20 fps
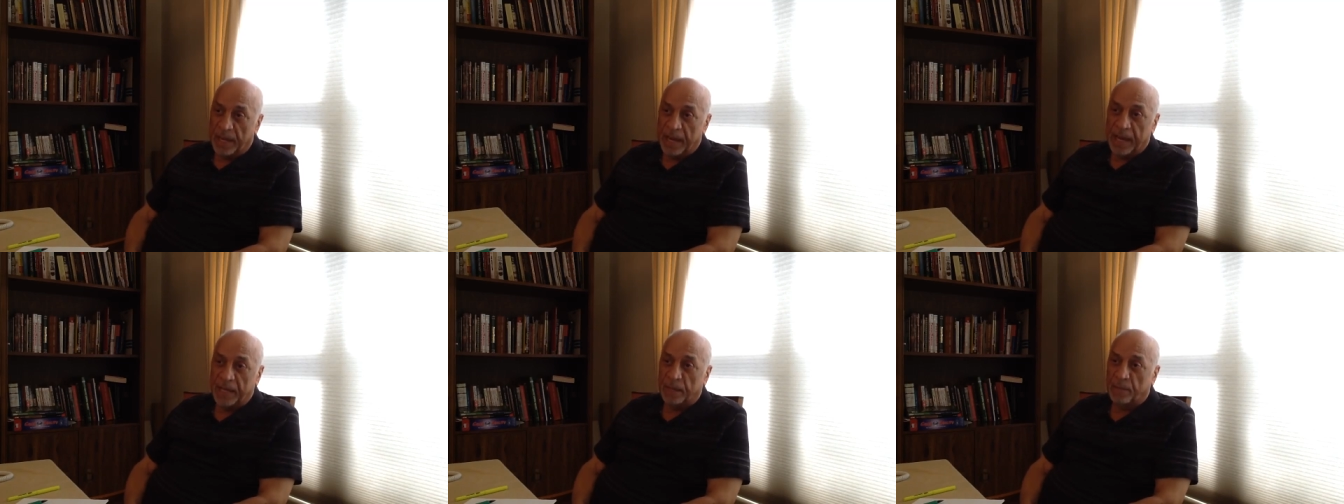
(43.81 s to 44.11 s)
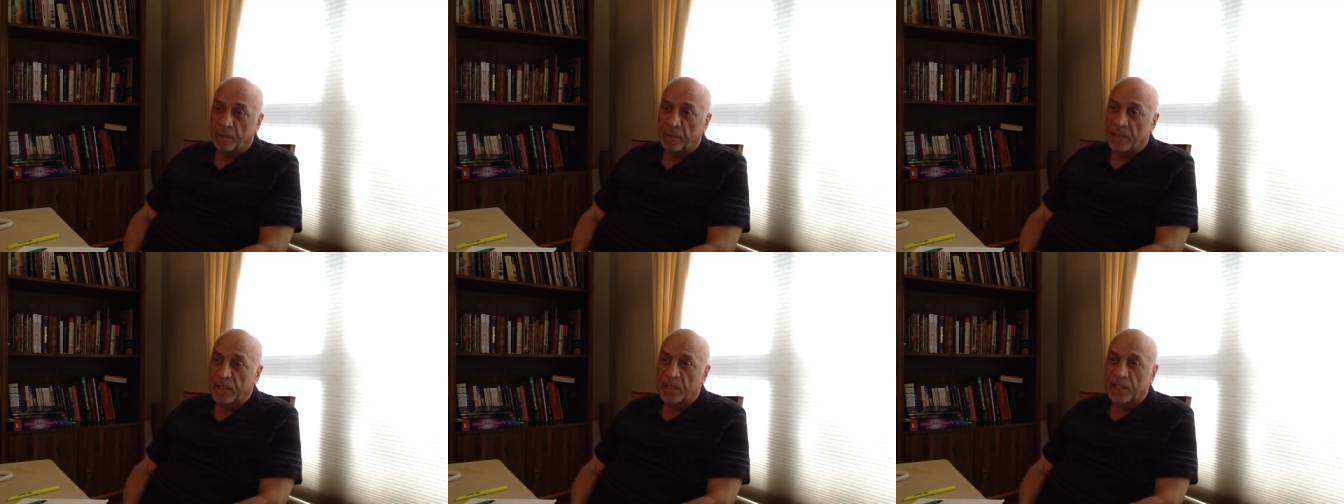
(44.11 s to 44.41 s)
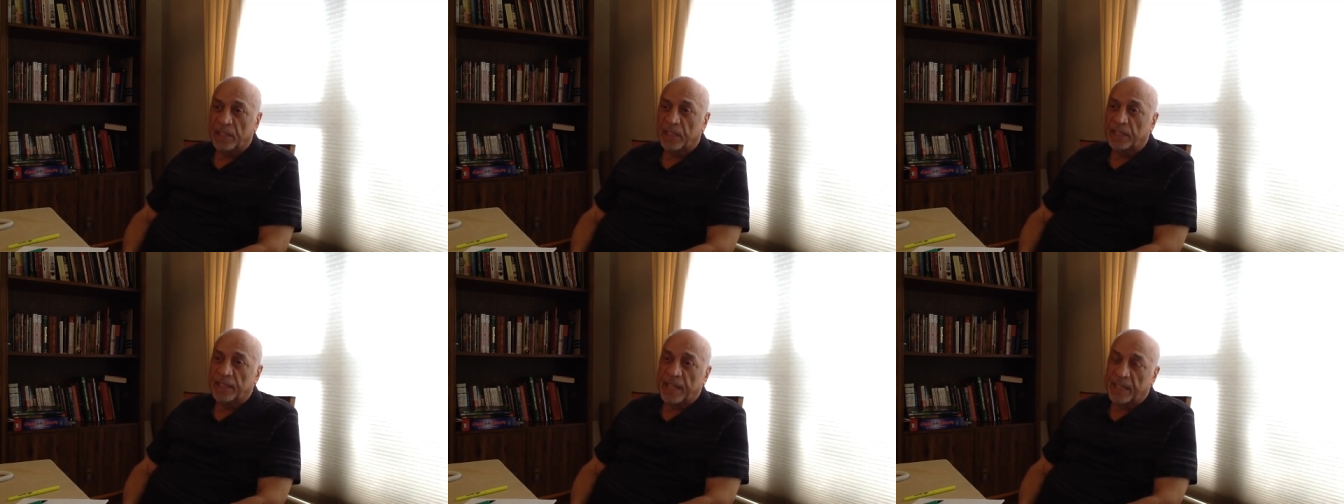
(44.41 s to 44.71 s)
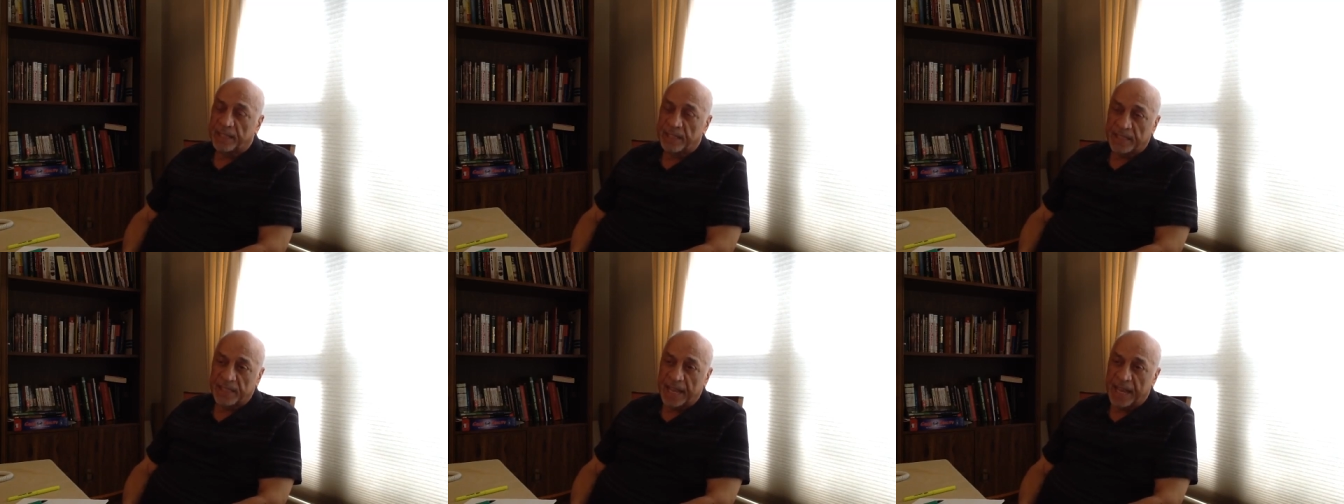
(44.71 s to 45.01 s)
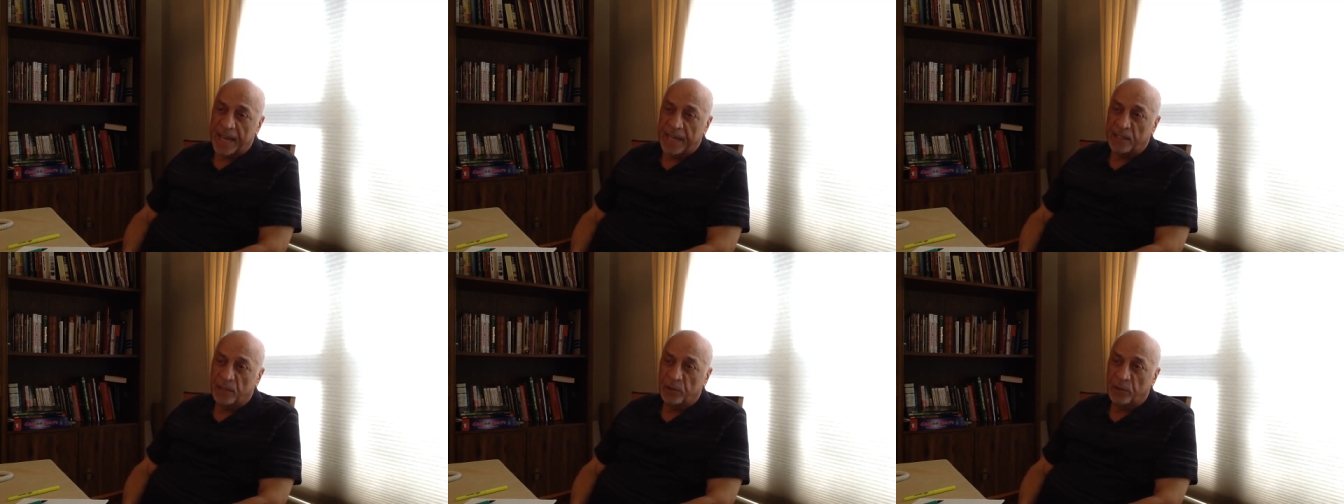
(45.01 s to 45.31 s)
And a business is not
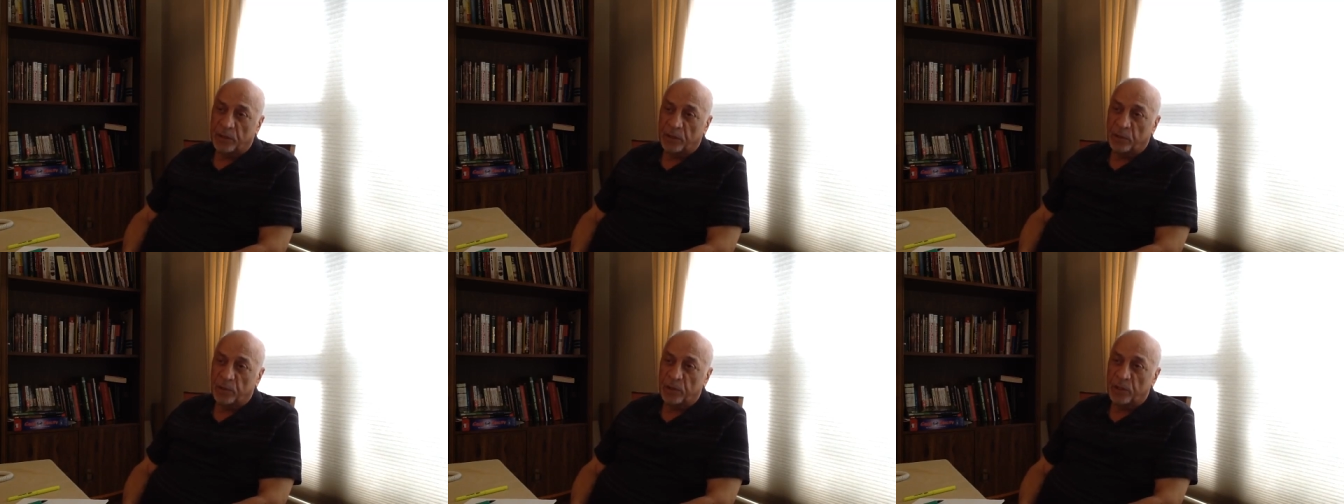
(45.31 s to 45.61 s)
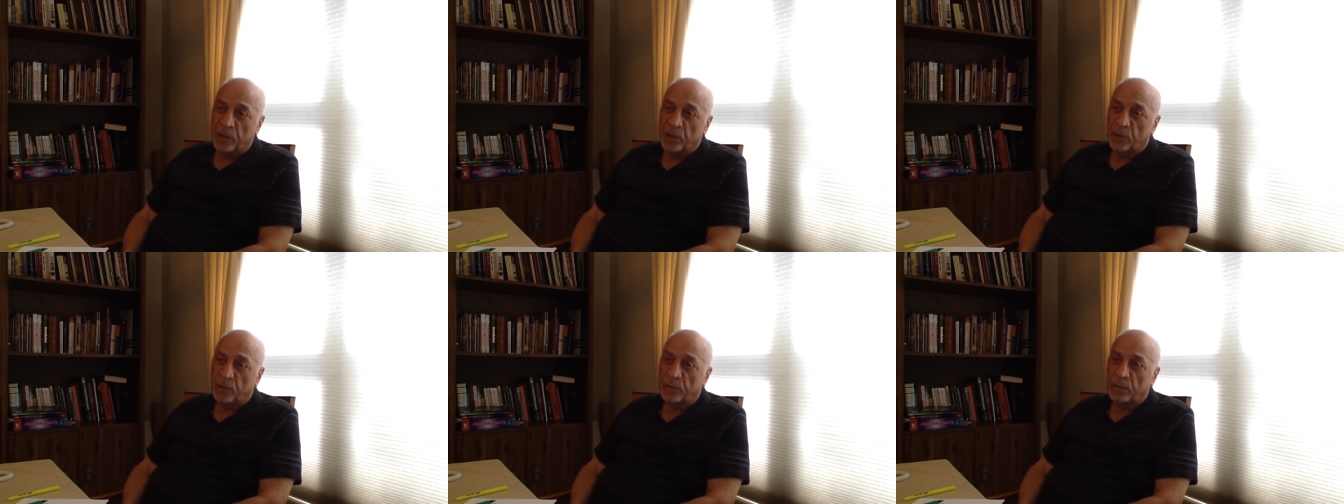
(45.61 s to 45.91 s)
designed to reduce